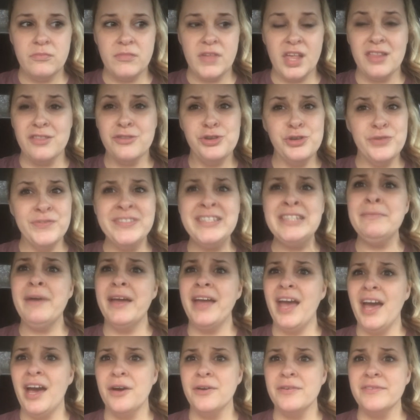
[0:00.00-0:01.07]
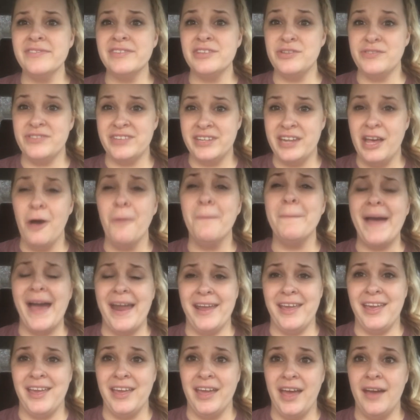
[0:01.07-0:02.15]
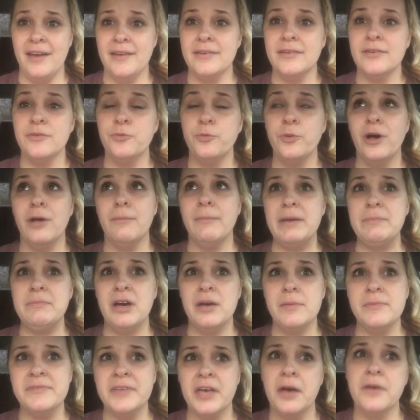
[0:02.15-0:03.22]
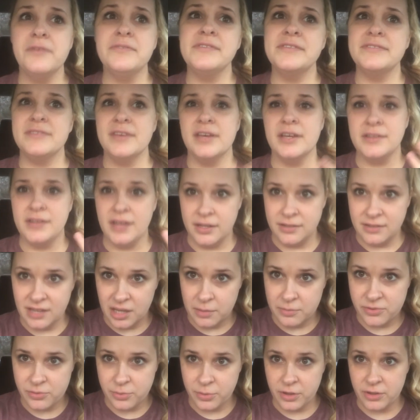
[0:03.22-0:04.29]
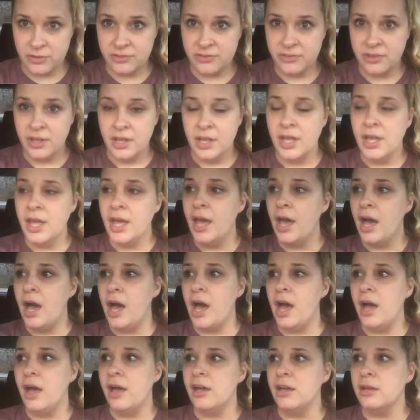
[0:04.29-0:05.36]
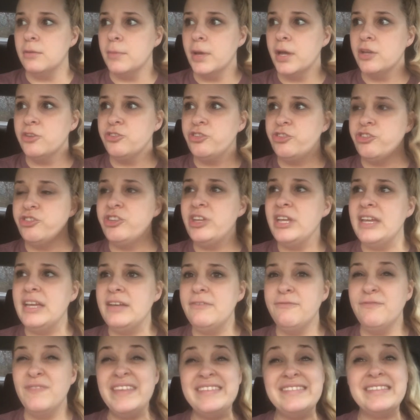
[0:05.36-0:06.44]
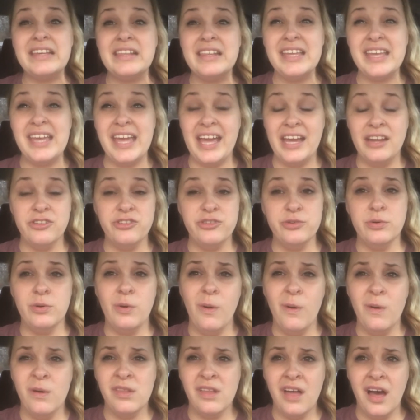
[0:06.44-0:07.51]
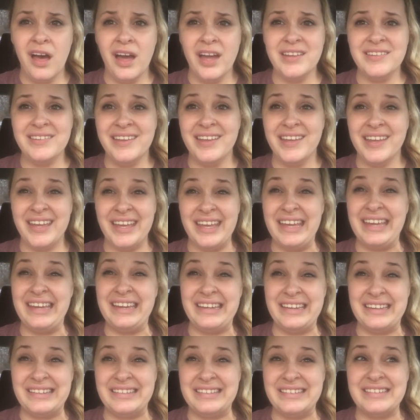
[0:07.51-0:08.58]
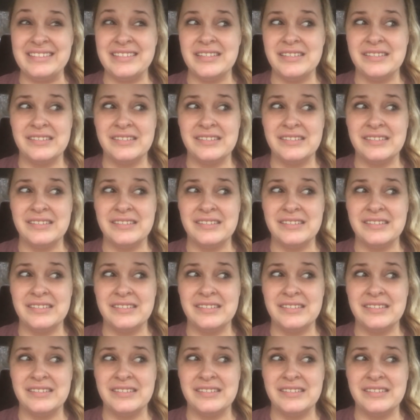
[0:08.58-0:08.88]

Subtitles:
you've seen my house and you've seen how bad it can get. Well, my mom's house is like 10 times worse. She physically can't do a whole lot, and